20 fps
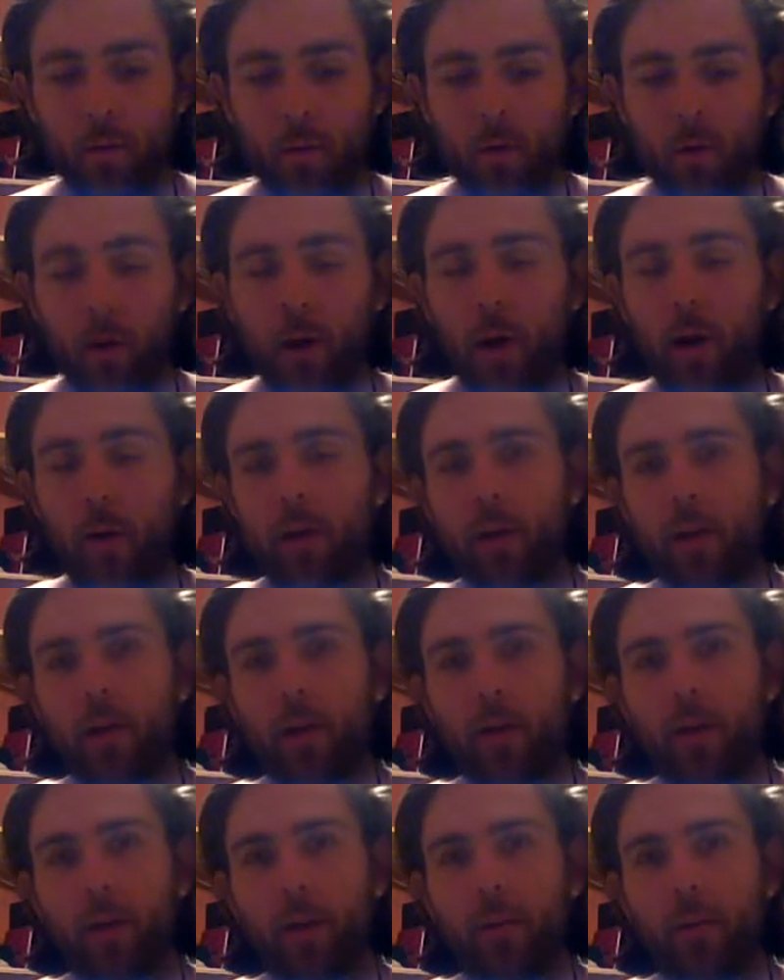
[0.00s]
what do I want to
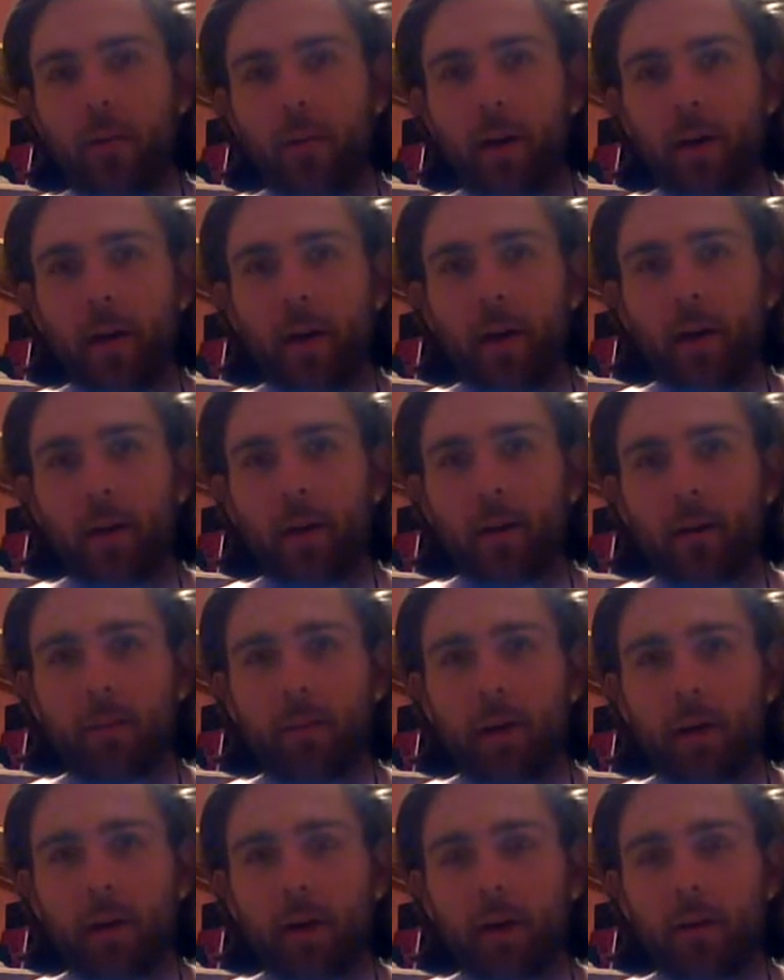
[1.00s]
hold up when I'm at
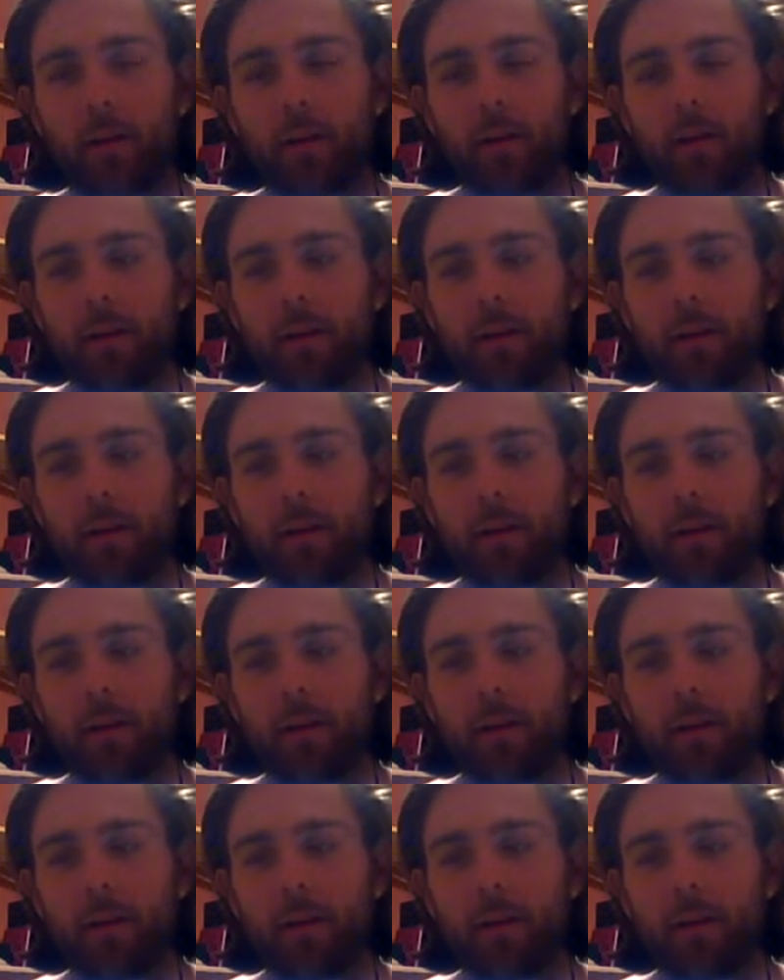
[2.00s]
Occupy?